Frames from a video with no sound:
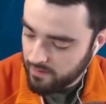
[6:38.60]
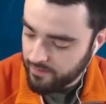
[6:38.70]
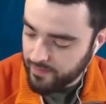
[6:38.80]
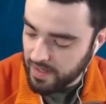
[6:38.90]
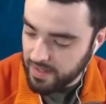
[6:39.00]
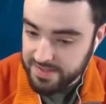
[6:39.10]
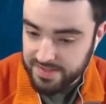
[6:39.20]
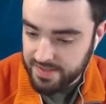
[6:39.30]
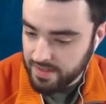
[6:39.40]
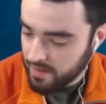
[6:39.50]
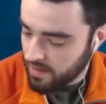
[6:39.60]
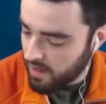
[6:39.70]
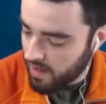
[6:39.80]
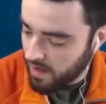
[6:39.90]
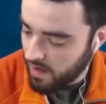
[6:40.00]
plus
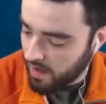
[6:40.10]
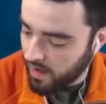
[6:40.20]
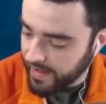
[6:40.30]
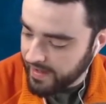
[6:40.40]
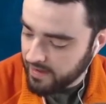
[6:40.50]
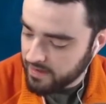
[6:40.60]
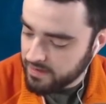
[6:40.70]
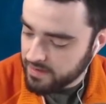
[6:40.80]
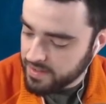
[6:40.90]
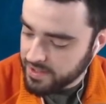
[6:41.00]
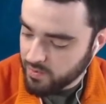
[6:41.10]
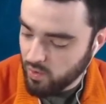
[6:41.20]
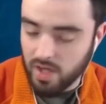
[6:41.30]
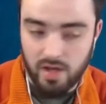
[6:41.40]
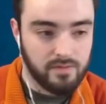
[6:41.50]
I
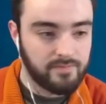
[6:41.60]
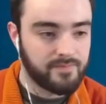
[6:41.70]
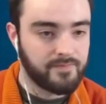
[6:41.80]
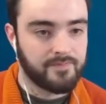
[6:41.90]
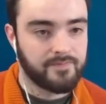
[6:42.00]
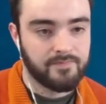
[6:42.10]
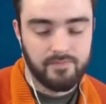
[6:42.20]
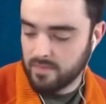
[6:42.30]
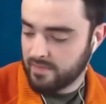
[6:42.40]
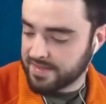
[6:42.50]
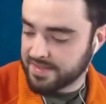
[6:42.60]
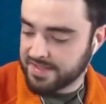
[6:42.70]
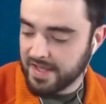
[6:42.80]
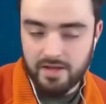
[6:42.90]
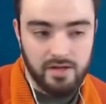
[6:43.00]
small r. That's the
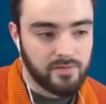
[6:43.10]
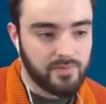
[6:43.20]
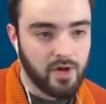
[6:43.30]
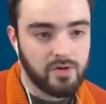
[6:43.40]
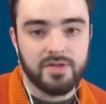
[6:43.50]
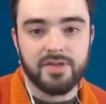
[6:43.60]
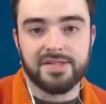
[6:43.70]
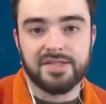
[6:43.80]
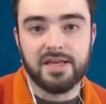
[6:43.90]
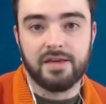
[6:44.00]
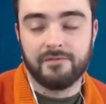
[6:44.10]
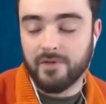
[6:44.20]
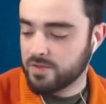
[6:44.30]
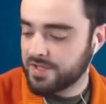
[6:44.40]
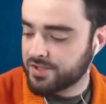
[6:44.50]
second component, that's the
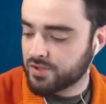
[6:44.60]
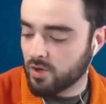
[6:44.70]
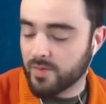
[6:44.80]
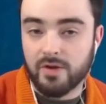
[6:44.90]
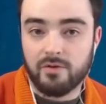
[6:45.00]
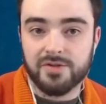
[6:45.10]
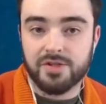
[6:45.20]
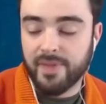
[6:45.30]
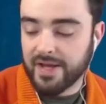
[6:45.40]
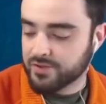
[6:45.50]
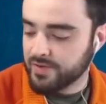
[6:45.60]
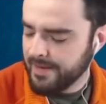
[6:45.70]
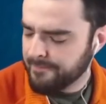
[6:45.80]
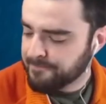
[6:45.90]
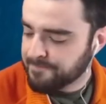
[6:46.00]
voltage drop across the battery,
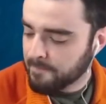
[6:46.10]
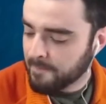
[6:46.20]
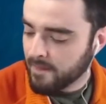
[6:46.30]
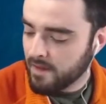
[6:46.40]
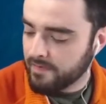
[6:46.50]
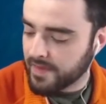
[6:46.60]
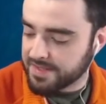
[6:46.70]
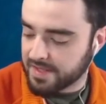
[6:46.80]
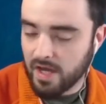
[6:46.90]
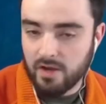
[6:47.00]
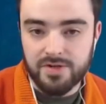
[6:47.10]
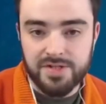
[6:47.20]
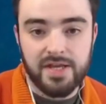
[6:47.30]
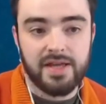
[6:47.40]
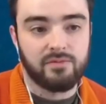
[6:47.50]
and that's the
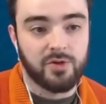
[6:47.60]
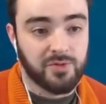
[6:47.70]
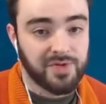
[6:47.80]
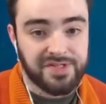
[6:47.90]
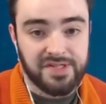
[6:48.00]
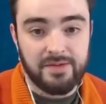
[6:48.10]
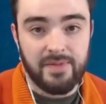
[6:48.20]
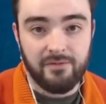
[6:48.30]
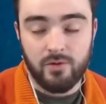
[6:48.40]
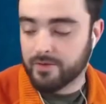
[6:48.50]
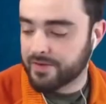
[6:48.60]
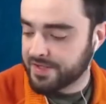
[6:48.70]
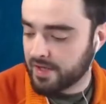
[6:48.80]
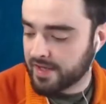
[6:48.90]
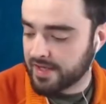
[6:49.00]
current, which will be the same everywhere in the
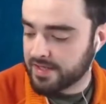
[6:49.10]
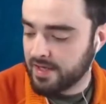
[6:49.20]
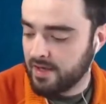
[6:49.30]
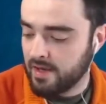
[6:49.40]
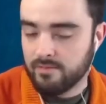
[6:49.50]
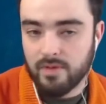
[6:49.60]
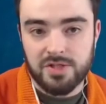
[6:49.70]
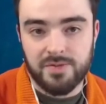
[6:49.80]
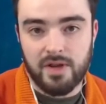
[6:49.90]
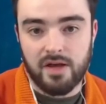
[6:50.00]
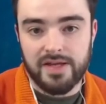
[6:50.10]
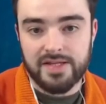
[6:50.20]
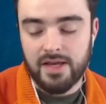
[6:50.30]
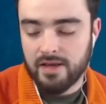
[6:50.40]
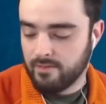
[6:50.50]
circuit, multiplied
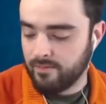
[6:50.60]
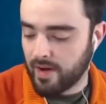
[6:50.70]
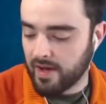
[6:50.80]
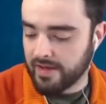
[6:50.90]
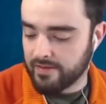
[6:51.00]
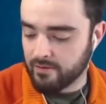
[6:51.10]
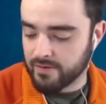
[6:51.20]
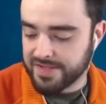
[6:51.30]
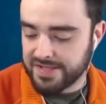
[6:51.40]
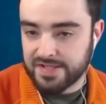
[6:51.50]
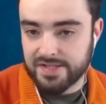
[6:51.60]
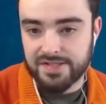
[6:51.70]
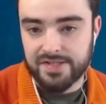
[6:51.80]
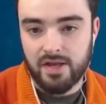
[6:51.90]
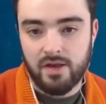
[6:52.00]
by the
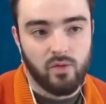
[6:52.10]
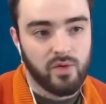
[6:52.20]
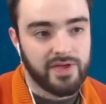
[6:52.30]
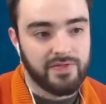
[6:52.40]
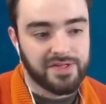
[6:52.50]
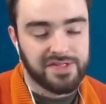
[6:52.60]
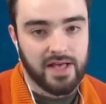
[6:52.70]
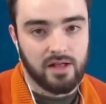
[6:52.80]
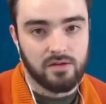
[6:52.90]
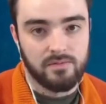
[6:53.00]
resistance within the cell.